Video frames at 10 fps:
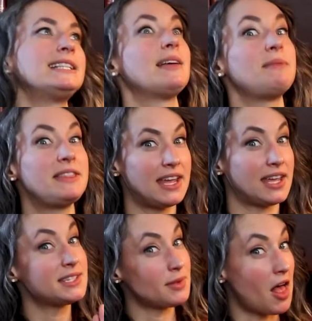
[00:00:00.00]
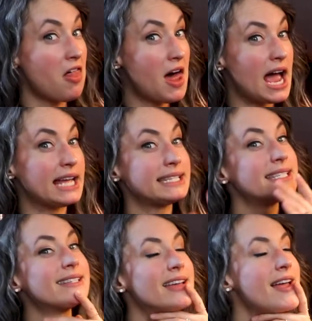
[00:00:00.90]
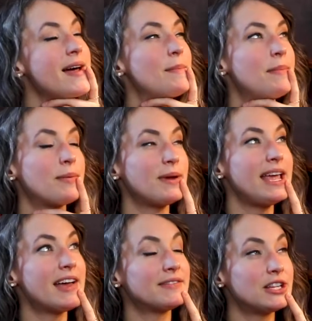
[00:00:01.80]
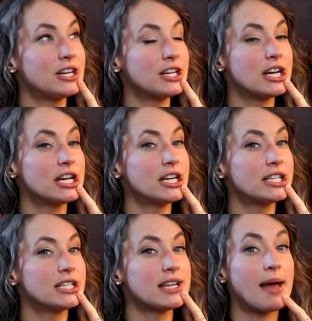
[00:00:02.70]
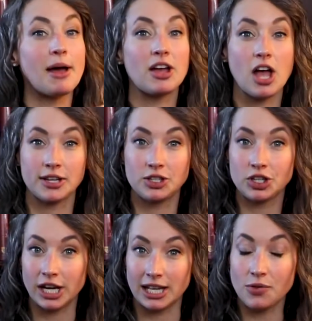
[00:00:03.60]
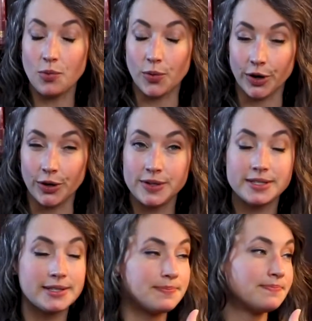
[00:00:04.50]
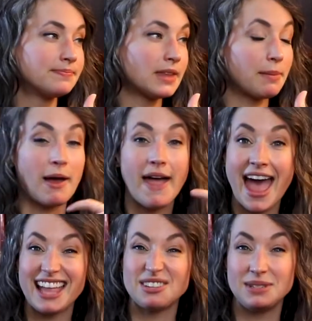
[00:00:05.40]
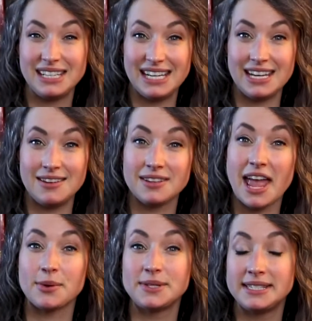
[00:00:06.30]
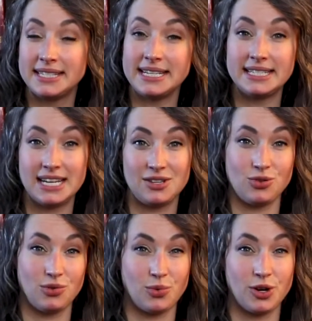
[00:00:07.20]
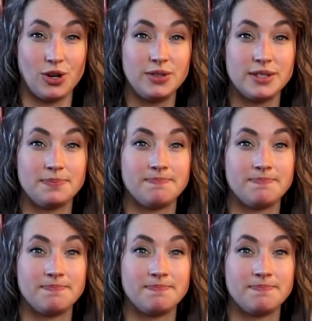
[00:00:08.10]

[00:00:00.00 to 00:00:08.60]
Let me think, it's a lot. But we have learned about God creating the world, about Adam and Eve and how sin entered the world,